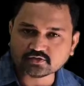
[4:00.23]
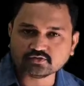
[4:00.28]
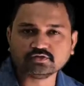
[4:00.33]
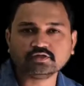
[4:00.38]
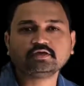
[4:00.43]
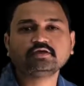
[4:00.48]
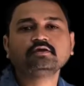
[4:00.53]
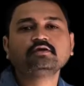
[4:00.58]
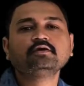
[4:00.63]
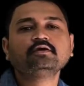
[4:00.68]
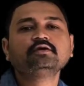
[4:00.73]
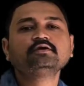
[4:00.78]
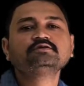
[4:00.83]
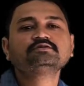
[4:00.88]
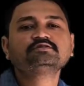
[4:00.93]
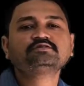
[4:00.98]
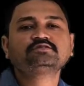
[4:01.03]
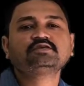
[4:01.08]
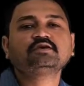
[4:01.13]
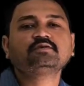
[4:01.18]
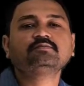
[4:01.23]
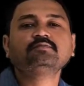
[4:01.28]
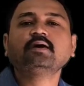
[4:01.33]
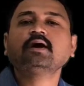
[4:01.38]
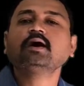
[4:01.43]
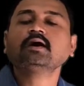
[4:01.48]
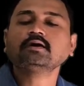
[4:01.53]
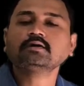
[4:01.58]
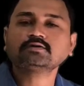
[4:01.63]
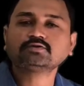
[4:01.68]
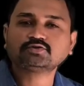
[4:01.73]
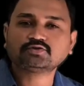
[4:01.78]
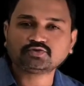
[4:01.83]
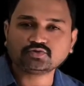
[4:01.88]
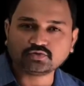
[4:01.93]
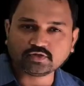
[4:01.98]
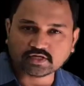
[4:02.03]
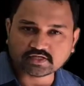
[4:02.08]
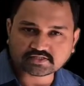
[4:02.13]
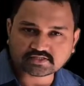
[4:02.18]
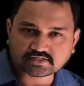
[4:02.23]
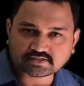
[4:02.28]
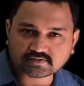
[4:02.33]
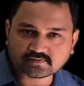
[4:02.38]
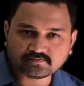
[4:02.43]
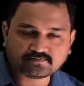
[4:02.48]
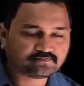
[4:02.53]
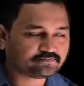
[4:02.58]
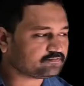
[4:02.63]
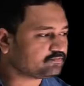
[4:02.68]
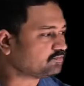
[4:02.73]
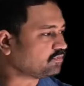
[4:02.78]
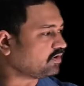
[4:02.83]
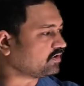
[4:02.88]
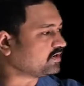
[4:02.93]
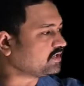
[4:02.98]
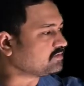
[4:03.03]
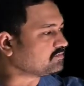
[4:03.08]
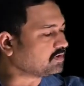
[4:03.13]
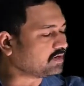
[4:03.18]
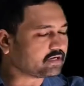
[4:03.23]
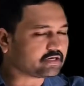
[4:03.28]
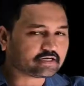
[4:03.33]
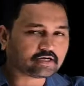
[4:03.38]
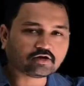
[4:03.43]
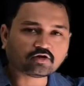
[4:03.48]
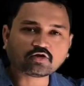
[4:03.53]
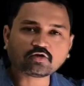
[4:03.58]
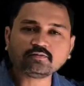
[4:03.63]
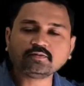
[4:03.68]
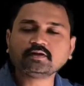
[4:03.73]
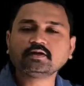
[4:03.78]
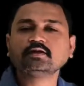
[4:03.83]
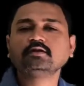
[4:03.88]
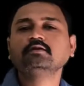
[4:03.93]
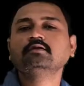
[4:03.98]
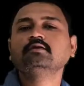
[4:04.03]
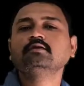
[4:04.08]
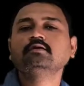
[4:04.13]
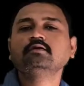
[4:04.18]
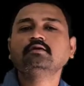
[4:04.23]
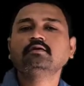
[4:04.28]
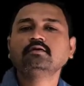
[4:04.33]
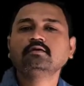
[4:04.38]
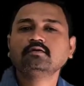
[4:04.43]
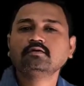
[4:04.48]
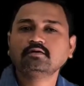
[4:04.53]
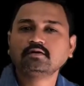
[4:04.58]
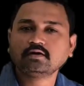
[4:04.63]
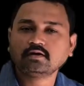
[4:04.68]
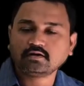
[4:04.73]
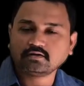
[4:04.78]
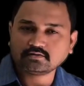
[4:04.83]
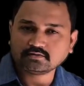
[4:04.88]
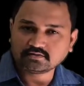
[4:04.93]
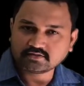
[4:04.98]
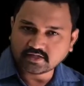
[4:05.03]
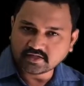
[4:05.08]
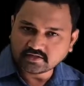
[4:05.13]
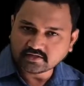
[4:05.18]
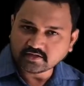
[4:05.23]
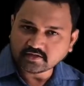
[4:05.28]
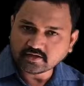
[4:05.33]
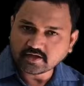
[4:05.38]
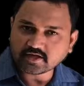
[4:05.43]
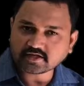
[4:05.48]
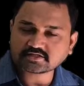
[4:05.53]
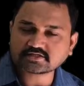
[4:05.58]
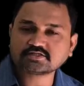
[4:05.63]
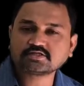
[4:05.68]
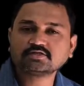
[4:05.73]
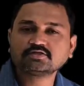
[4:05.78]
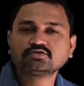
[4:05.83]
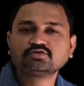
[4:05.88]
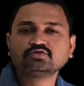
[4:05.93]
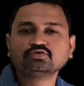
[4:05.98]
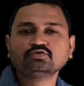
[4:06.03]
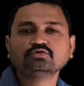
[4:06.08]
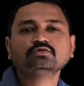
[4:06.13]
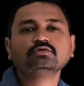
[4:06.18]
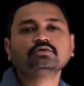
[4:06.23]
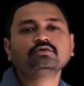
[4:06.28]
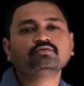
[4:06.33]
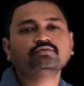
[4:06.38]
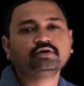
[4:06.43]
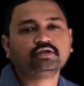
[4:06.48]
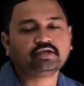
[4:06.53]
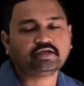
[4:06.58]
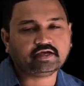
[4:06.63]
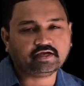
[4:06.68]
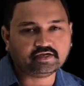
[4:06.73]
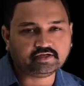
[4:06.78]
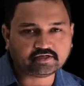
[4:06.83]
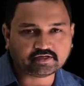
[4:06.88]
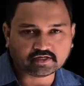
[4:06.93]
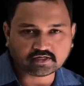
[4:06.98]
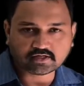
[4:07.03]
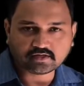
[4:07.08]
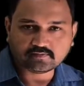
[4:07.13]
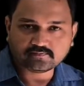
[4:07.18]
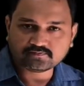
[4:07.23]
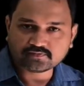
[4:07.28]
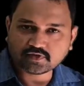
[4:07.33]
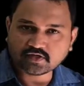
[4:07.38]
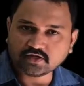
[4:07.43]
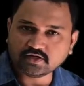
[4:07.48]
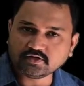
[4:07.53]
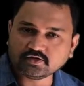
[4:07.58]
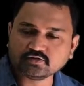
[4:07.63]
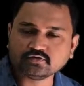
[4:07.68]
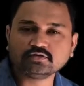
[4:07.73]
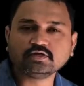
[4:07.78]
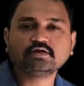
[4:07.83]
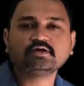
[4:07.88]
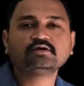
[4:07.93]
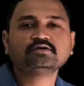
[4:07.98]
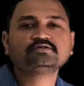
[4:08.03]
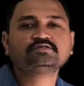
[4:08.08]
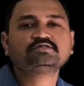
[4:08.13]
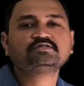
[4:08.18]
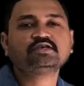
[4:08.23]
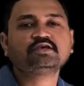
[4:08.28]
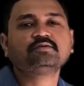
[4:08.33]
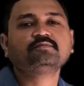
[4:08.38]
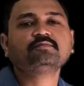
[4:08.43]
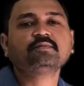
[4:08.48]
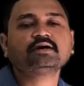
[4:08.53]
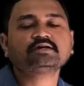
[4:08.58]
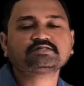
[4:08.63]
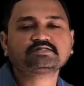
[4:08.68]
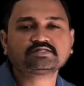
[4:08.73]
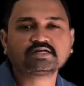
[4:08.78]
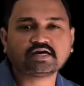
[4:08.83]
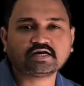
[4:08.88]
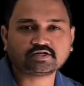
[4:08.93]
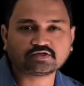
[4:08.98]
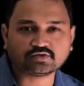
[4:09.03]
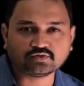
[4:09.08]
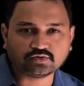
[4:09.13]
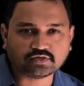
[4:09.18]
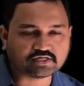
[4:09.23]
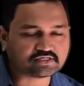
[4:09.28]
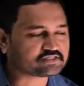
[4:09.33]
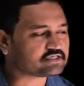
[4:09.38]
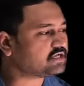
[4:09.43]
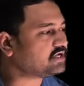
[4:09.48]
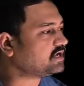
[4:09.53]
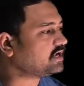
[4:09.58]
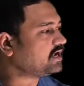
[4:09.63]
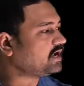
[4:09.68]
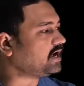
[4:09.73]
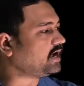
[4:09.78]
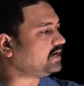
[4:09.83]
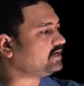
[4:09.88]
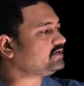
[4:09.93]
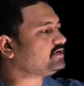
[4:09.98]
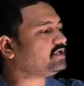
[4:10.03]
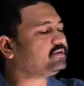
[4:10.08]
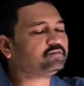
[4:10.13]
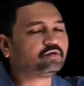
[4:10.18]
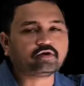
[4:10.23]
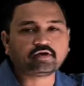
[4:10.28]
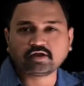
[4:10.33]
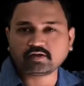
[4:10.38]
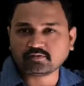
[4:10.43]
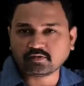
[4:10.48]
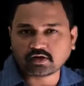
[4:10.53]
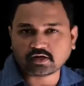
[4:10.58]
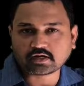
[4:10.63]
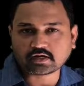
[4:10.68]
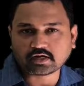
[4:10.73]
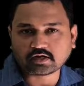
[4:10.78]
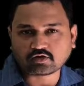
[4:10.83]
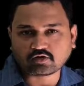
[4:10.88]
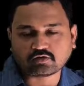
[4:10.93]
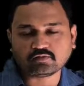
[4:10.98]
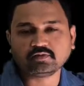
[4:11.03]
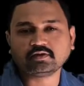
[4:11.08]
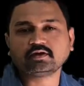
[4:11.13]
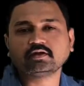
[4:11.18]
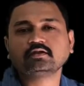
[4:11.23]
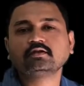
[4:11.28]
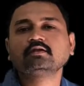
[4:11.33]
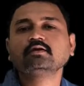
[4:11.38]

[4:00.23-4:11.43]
the sigma 2s bonding molecular orbital, then the next 2 will enter into the sigma star 2s antibonding molecular orbital.